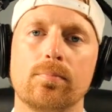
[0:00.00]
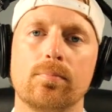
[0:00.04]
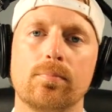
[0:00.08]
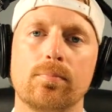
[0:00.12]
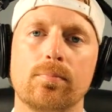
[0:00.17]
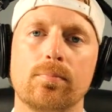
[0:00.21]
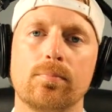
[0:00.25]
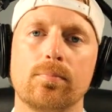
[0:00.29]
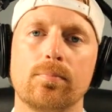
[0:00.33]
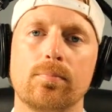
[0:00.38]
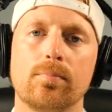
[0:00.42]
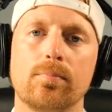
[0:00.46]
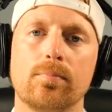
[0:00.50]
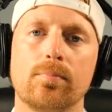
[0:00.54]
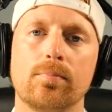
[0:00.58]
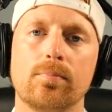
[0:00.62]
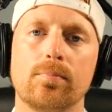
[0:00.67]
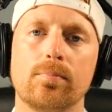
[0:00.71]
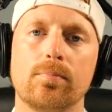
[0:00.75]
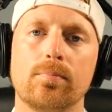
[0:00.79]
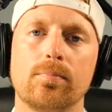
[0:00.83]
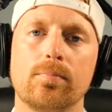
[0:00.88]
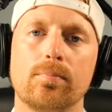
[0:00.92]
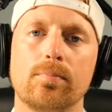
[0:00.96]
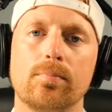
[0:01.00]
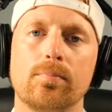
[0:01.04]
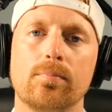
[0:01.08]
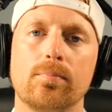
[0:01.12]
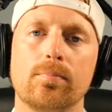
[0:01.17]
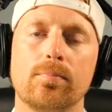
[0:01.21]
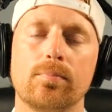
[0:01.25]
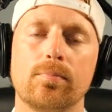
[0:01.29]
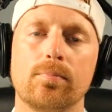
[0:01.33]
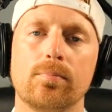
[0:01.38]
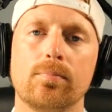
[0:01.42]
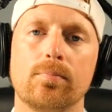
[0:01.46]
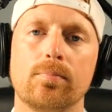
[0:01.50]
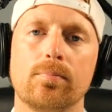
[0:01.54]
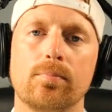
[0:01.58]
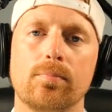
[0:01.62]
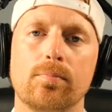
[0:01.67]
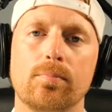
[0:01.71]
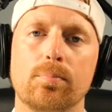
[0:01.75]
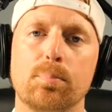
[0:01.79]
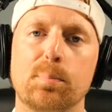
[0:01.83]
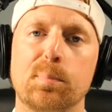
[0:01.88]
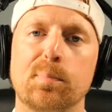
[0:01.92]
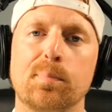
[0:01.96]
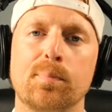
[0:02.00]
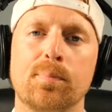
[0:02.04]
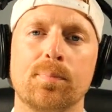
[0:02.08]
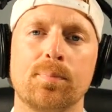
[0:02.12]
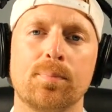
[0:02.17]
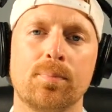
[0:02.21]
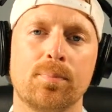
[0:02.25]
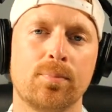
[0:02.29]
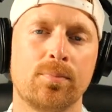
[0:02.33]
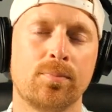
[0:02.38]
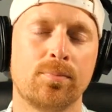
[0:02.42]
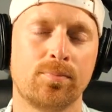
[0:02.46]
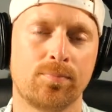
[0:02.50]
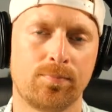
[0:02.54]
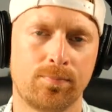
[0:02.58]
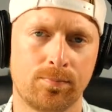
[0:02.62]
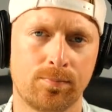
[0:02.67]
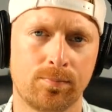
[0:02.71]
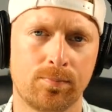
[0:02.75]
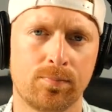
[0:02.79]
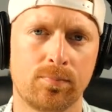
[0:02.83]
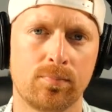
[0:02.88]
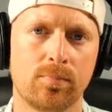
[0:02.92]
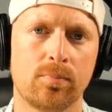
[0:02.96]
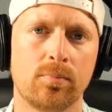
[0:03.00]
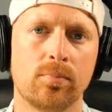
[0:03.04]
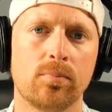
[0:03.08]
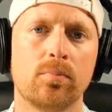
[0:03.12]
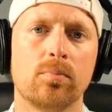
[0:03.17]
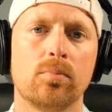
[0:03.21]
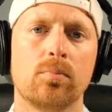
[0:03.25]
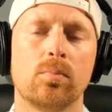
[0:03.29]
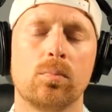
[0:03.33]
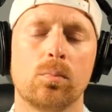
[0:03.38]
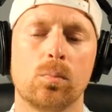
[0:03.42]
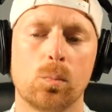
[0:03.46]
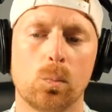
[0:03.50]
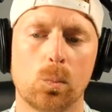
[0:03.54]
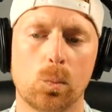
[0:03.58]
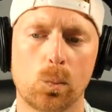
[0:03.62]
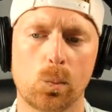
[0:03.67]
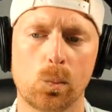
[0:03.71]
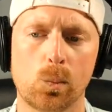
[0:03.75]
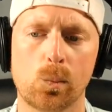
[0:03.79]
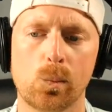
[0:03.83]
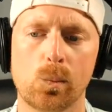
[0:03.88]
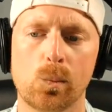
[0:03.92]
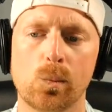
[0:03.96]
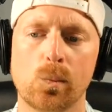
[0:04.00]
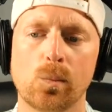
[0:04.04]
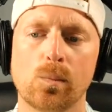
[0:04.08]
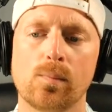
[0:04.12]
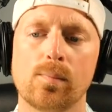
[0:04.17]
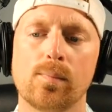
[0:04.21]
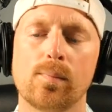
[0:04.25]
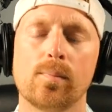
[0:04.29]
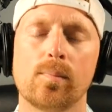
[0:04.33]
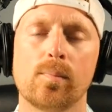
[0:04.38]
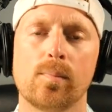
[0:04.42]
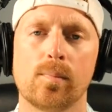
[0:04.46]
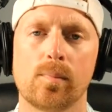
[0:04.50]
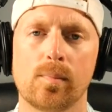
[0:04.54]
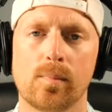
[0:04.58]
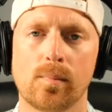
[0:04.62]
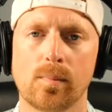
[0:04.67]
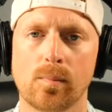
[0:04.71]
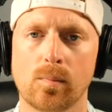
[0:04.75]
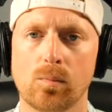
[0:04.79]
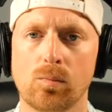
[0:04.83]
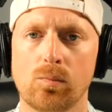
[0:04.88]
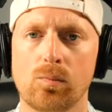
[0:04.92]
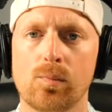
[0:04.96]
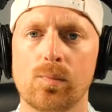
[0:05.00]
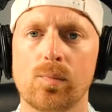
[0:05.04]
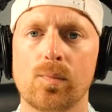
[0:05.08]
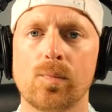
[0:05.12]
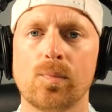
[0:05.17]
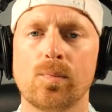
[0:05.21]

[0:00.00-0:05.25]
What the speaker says: No words are spoken by the person on screen.